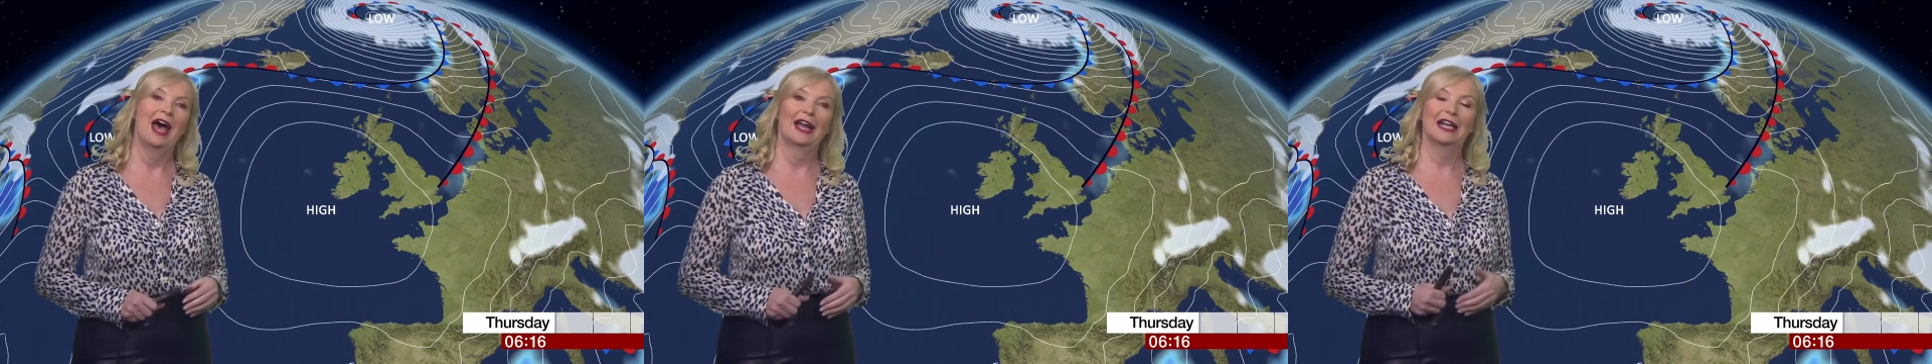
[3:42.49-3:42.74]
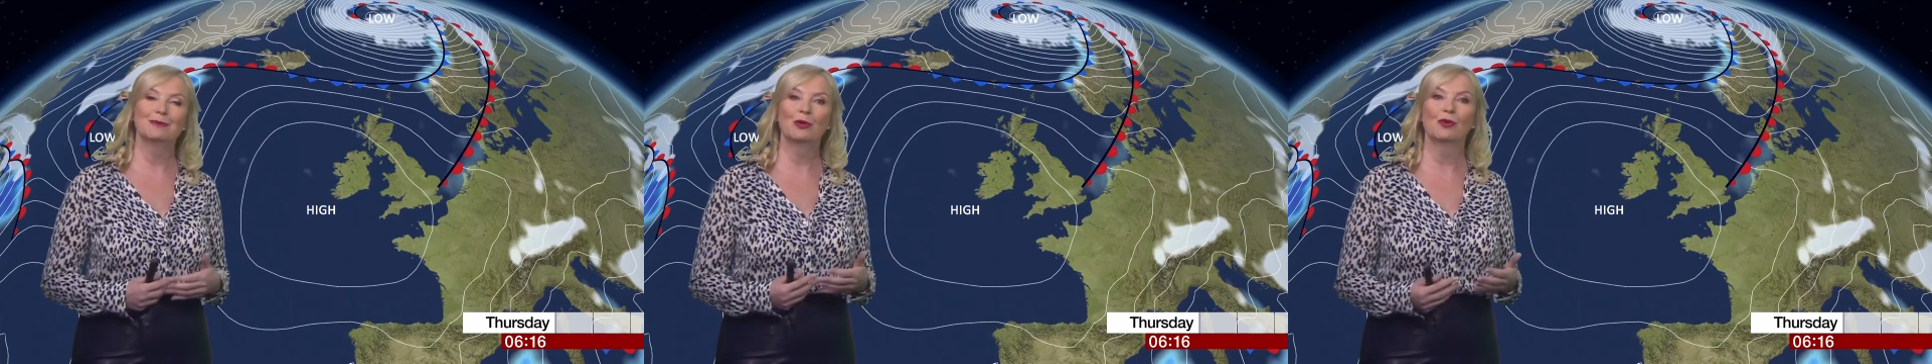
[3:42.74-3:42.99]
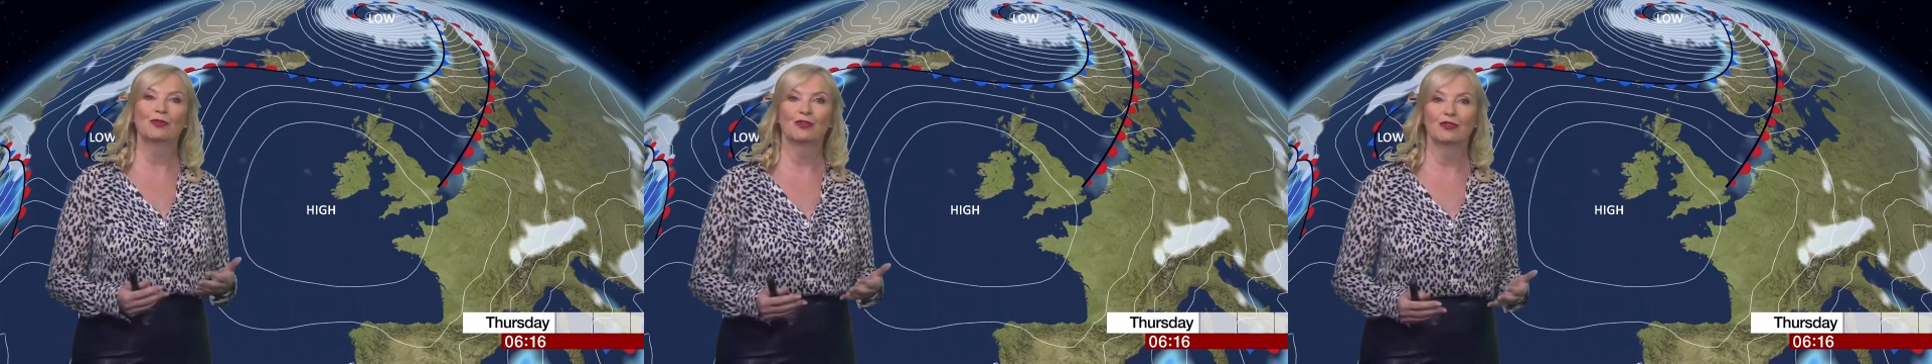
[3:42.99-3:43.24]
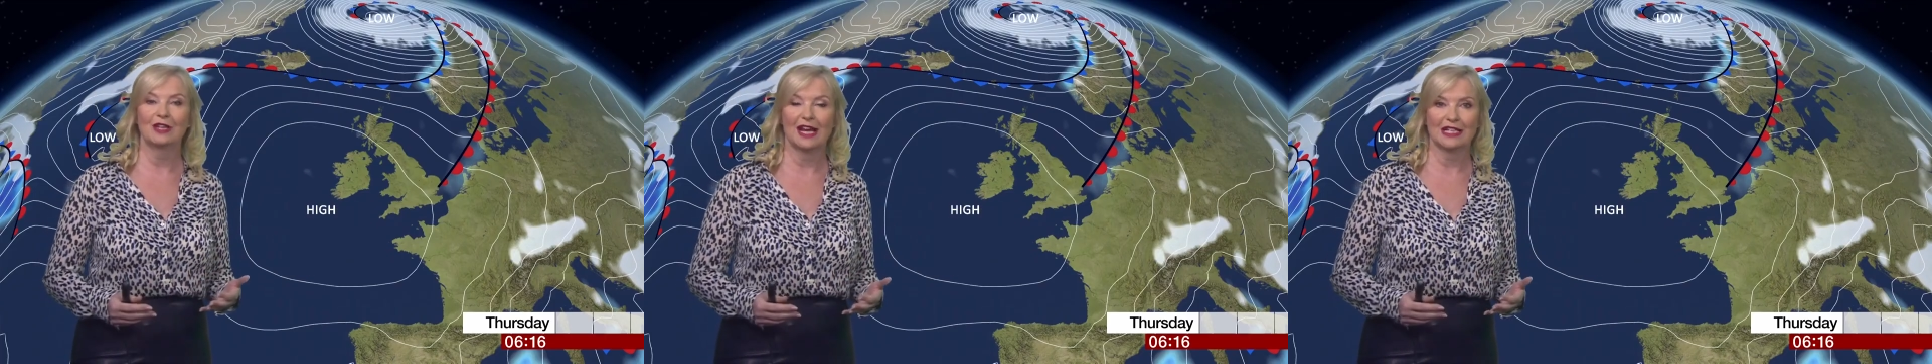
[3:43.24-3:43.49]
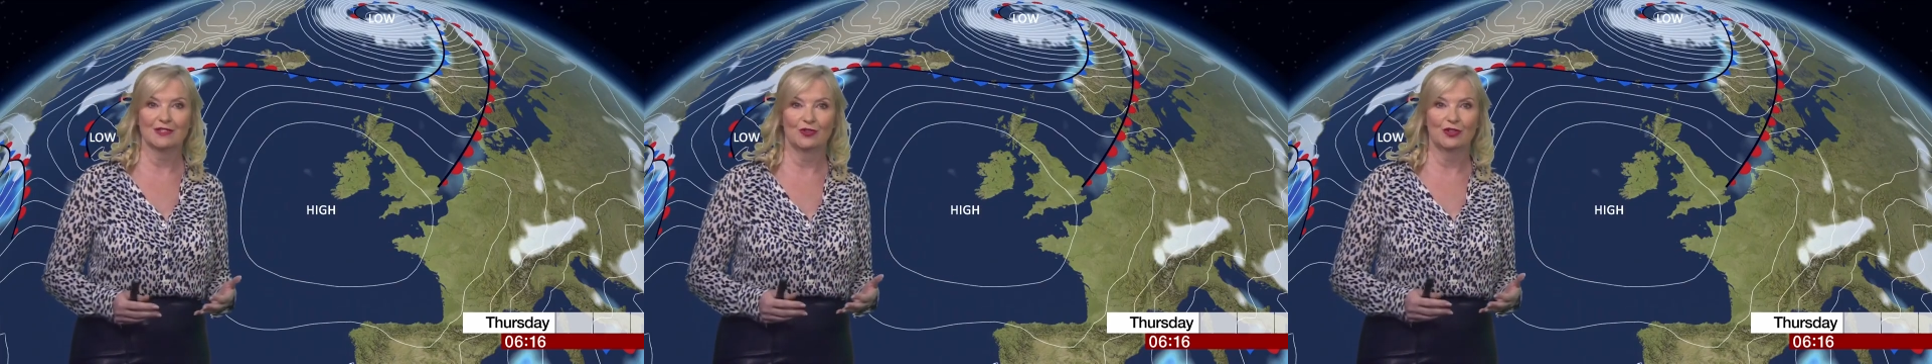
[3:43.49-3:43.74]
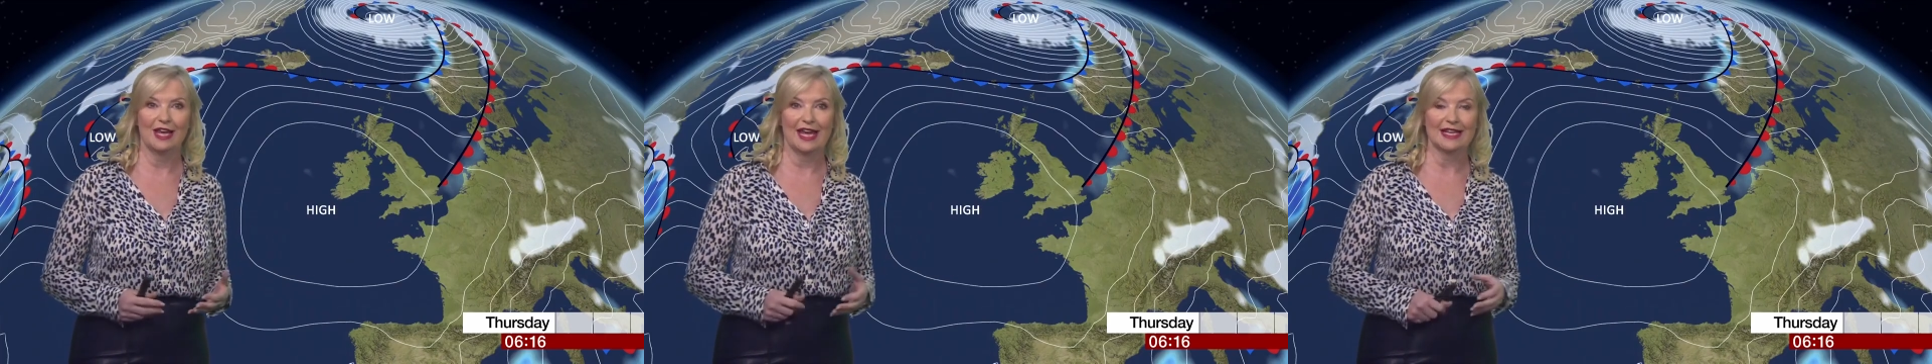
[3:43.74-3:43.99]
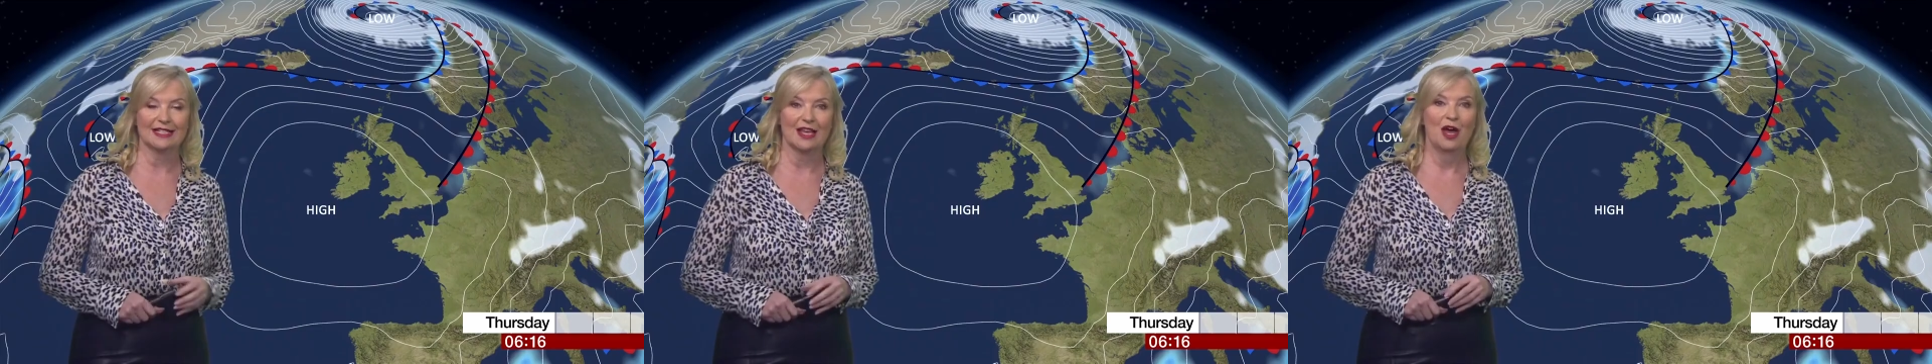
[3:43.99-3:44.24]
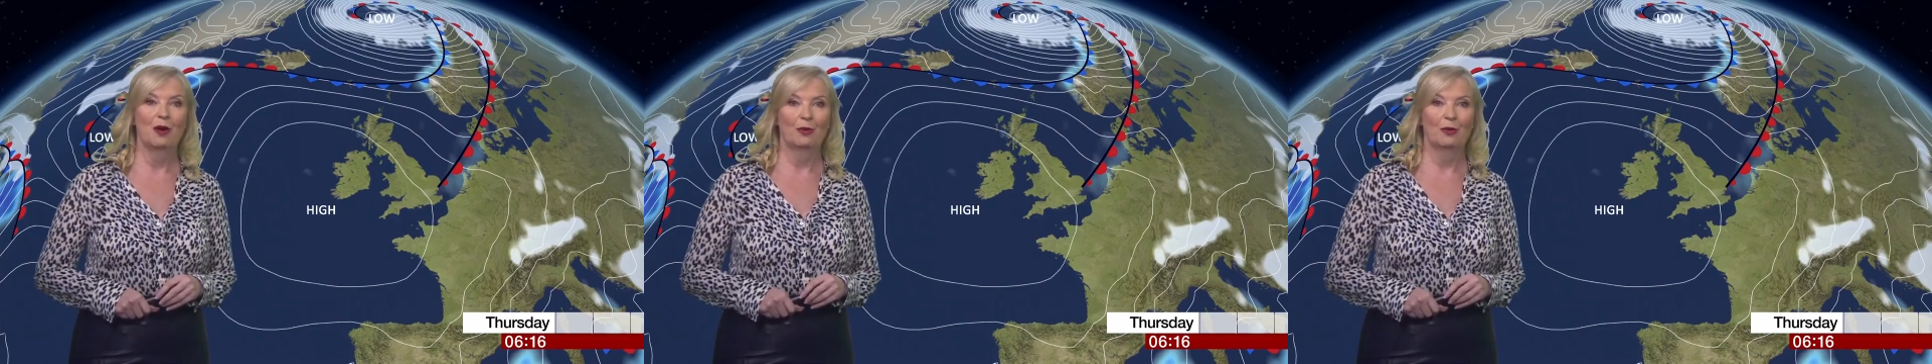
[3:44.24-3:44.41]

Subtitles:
And as we go through the next few days,